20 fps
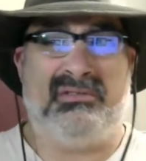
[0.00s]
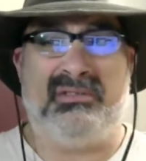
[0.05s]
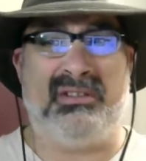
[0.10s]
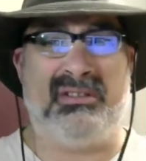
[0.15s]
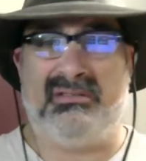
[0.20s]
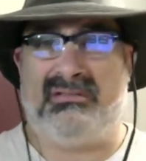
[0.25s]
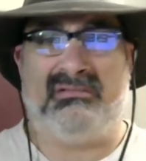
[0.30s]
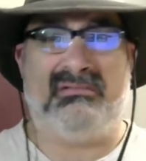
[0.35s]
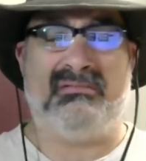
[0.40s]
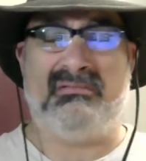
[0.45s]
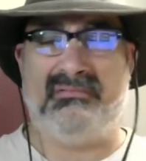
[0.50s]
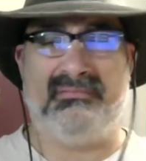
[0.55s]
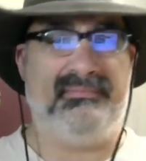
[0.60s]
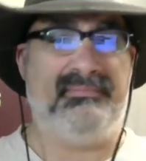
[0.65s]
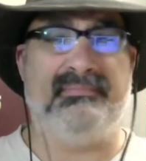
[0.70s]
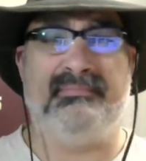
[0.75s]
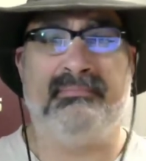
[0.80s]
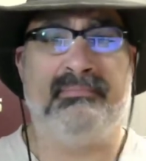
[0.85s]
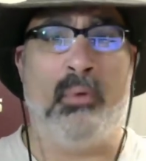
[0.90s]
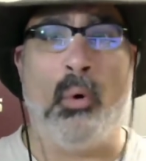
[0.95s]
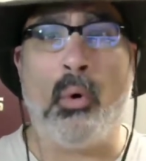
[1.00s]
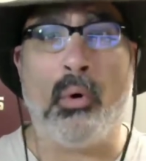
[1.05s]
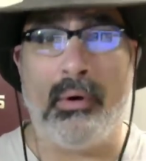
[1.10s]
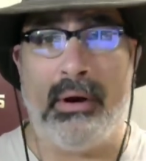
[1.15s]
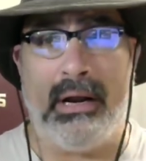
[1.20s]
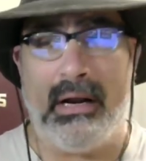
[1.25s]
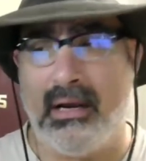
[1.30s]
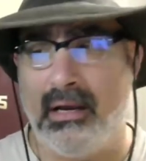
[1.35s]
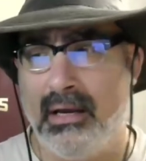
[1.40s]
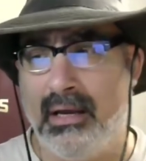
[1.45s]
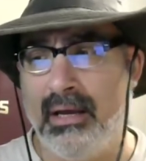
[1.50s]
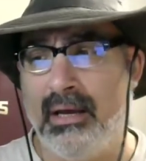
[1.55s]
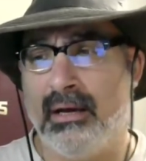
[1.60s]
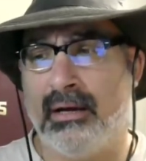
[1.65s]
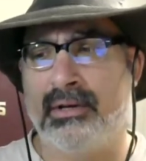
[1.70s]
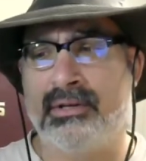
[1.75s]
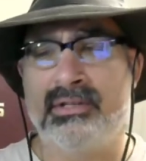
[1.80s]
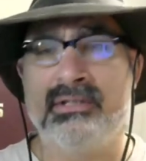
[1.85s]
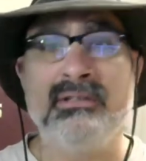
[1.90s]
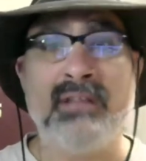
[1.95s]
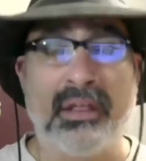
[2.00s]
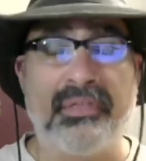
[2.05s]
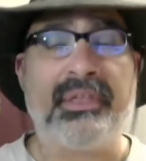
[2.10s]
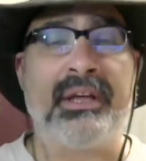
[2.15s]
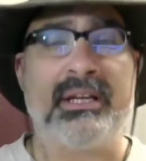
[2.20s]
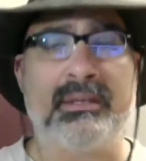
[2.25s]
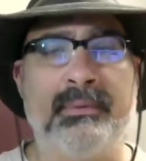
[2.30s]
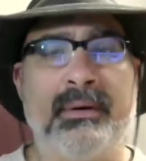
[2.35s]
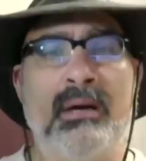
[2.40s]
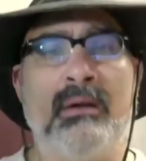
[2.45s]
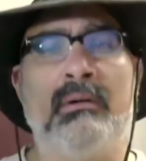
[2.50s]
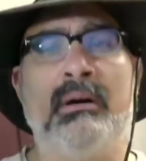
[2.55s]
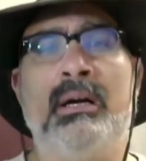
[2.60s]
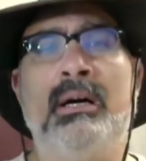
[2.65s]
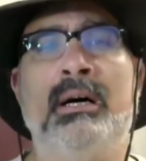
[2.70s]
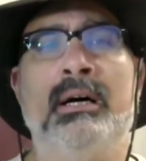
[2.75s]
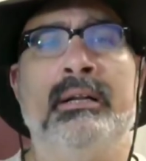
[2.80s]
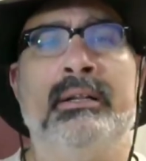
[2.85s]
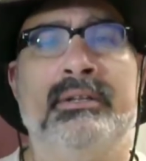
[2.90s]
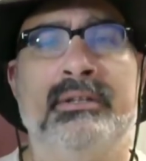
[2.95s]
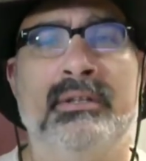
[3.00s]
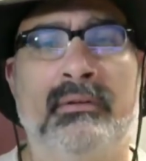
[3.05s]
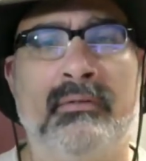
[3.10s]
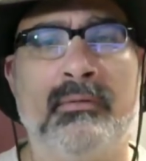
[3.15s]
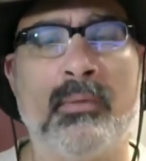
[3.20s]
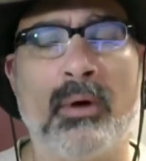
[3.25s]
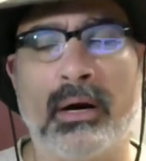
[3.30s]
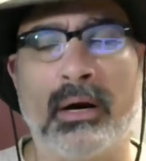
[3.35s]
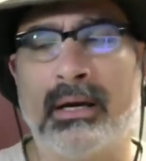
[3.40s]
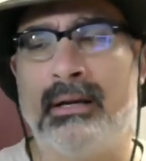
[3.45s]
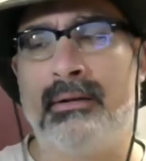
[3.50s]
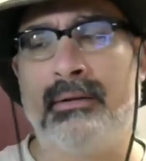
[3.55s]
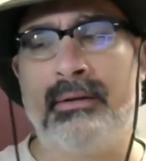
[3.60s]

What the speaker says: It's boring, because nothing has been going on in the silver market.